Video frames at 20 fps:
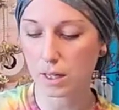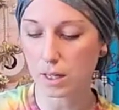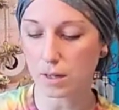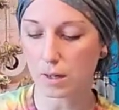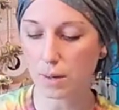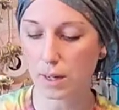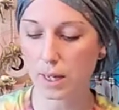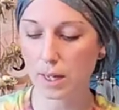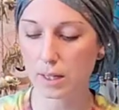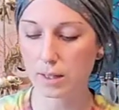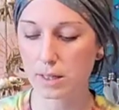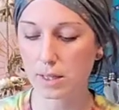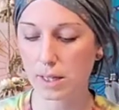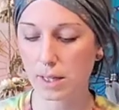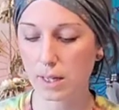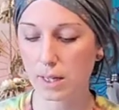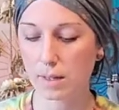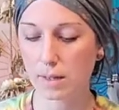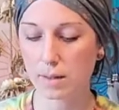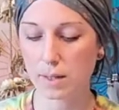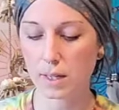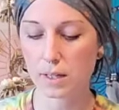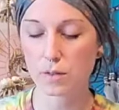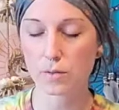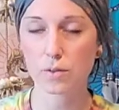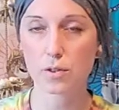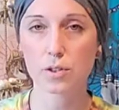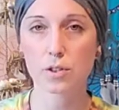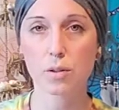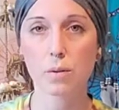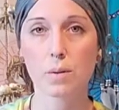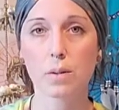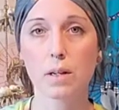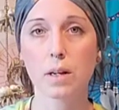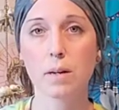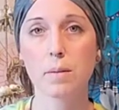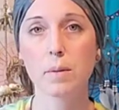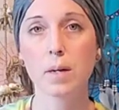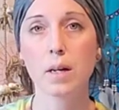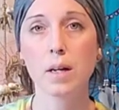you know, hang tight. Thanks for showing
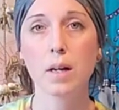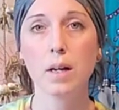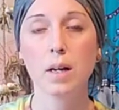up.